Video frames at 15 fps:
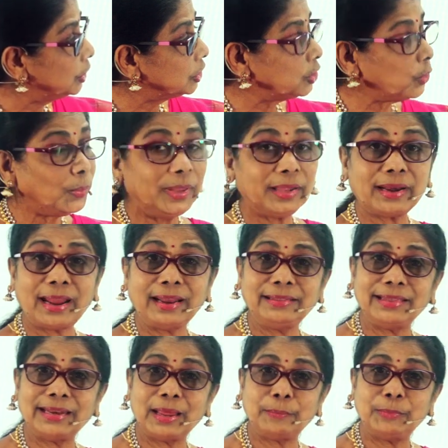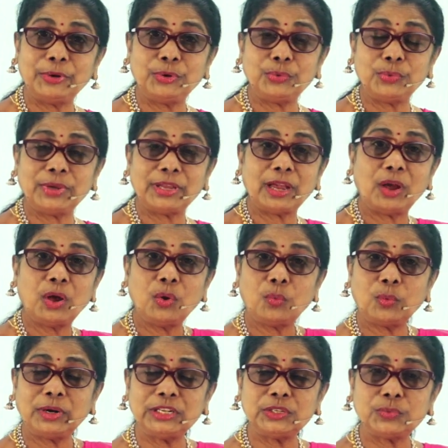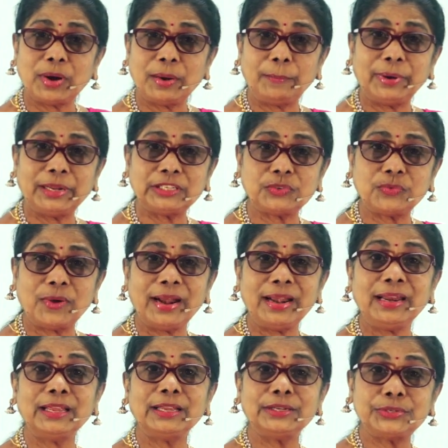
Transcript: So, we write the number 2 here. What is 1 plus 1?